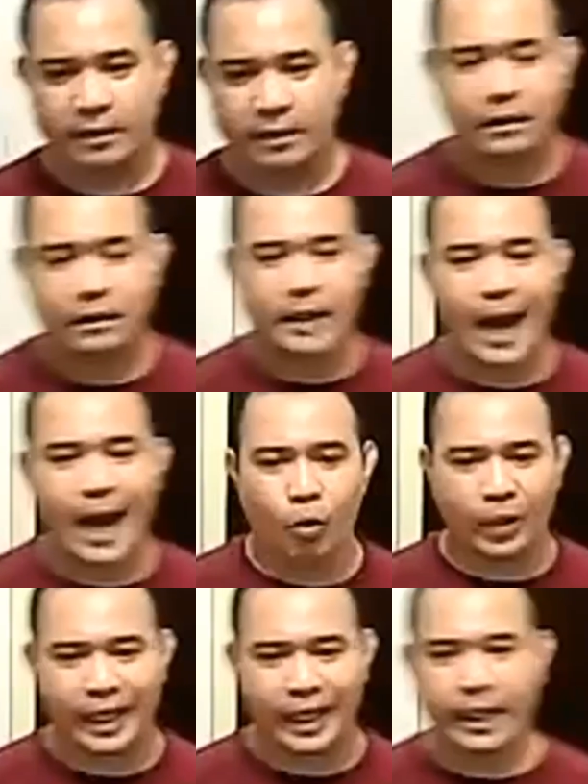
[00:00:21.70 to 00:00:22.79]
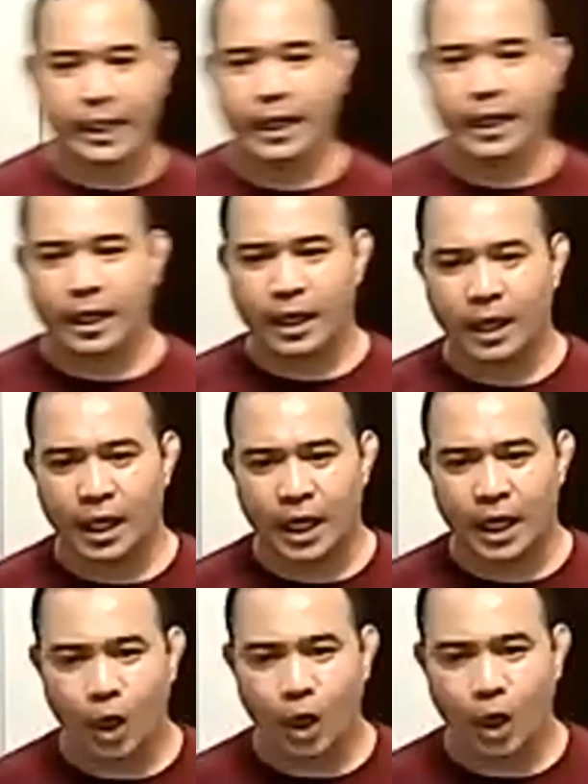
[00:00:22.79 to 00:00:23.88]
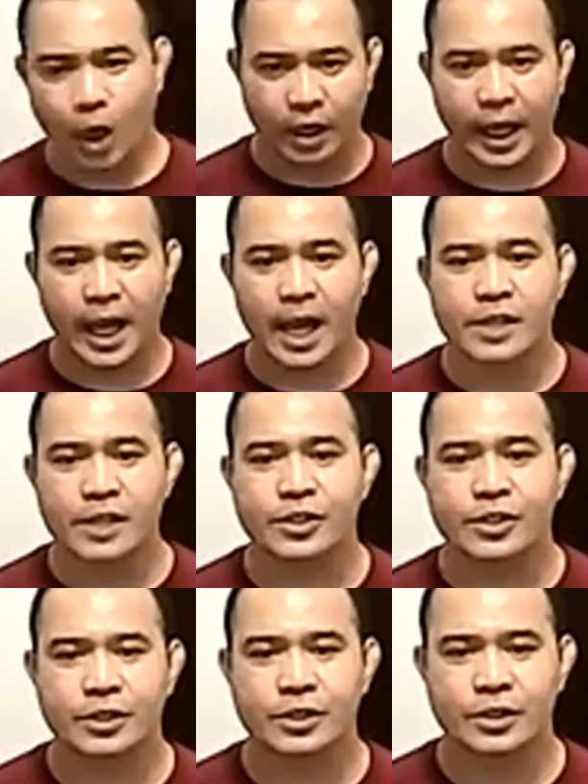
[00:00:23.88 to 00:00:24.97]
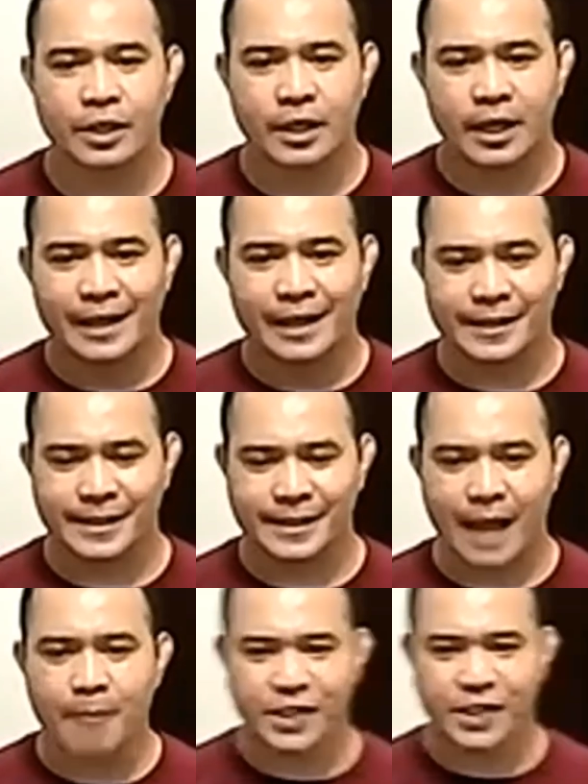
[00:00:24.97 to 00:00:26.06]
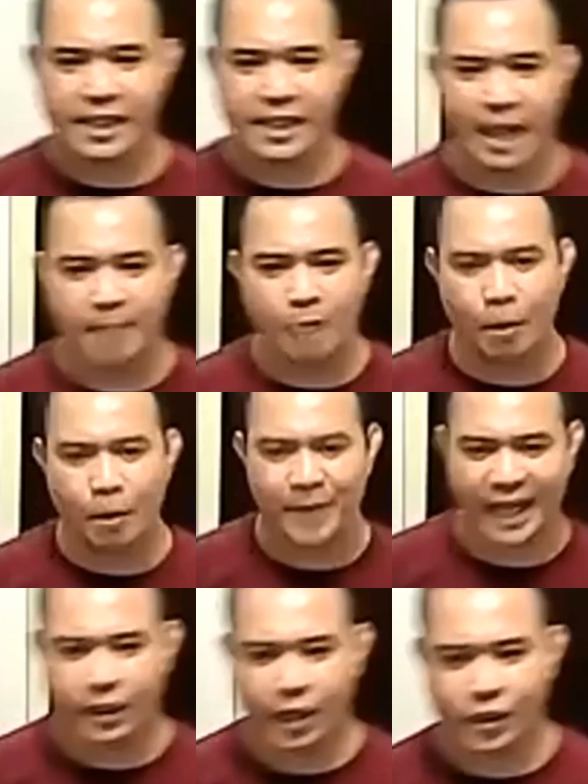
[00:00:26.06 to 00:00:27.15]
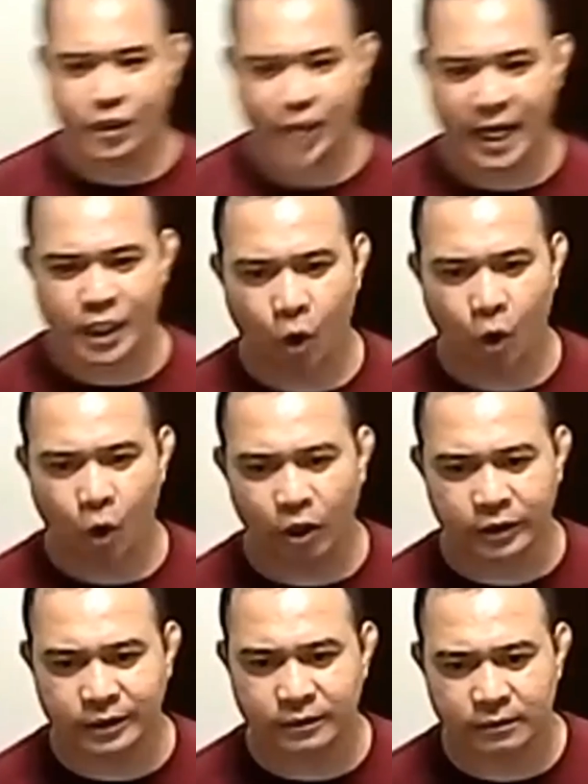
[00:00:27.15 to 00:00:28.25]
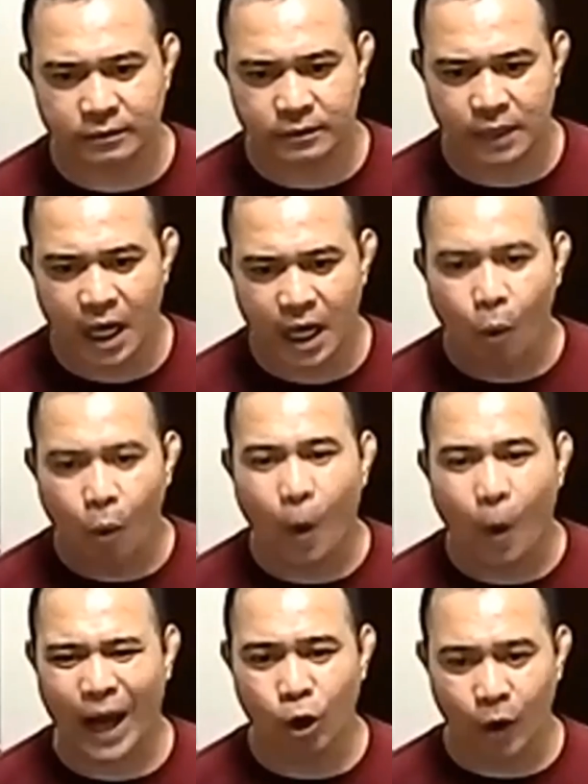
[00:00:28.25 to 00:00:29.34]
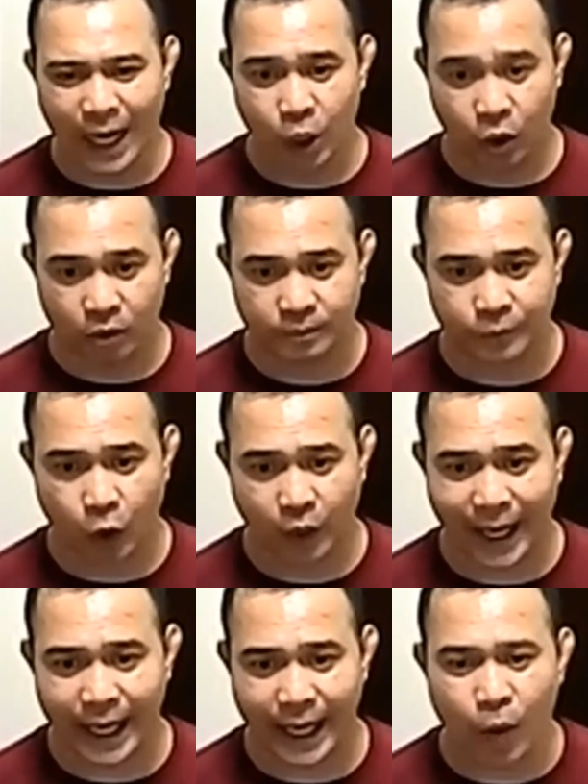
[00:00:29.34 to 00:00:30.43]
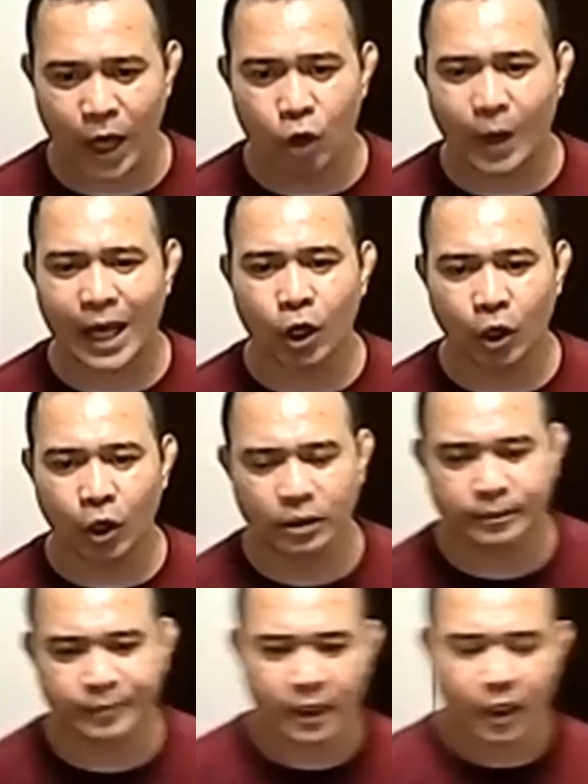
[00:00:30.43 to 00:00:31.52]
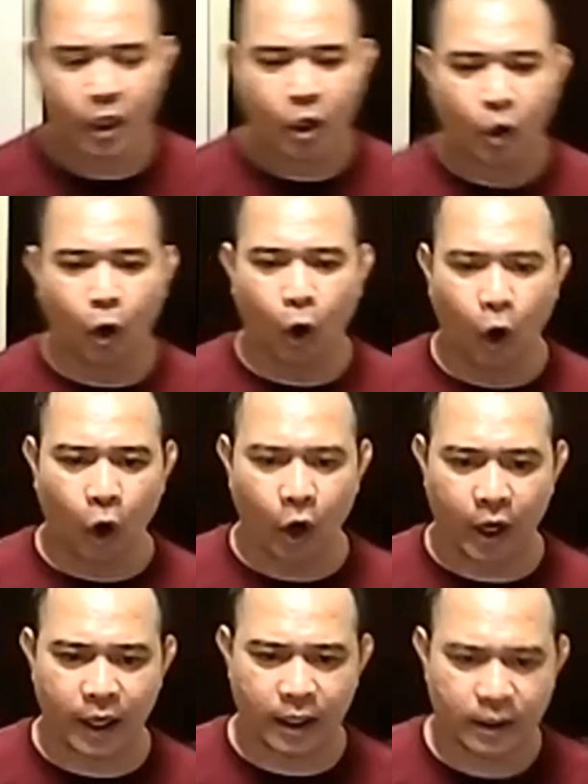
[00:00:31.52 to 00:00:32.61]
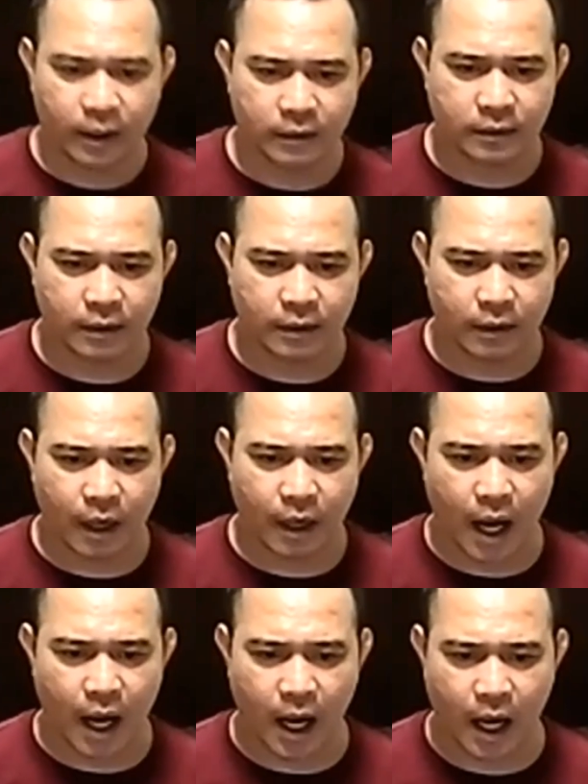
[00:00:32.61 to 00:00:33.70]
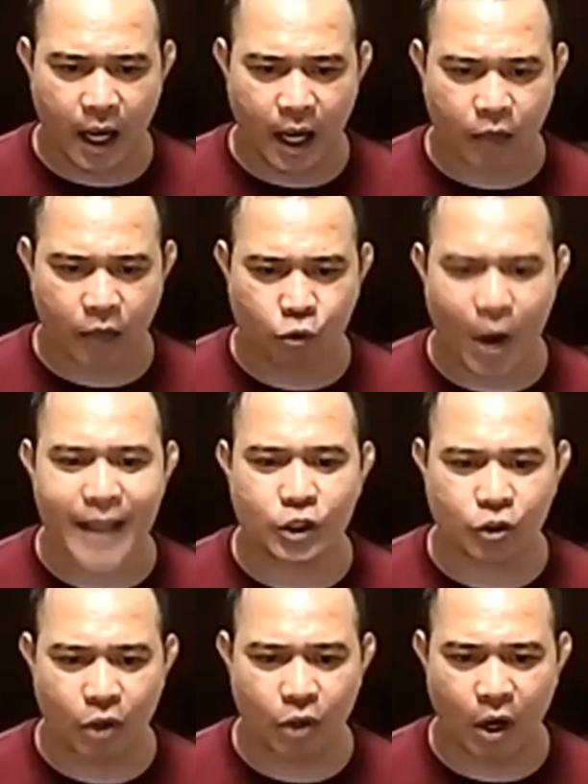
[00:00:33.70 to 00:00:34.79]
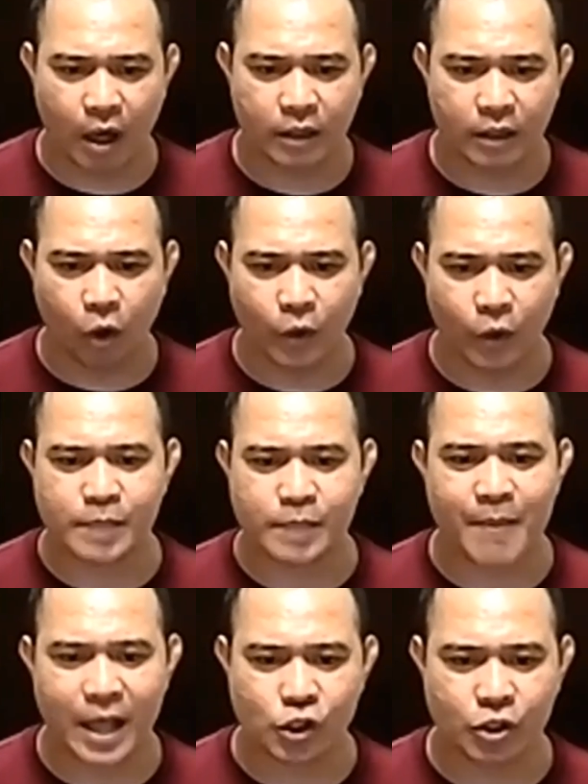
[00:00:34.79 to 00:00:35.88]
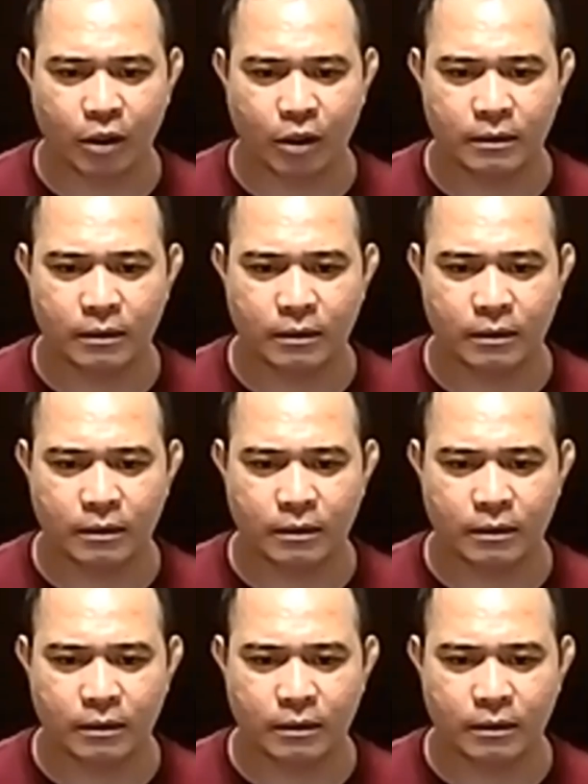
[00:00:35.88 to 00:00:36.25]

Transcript: that we gonna cover is the subsystem of PTKWF is called Walo Walo. Okay, Walo Walo, or Grant Tuhon always mention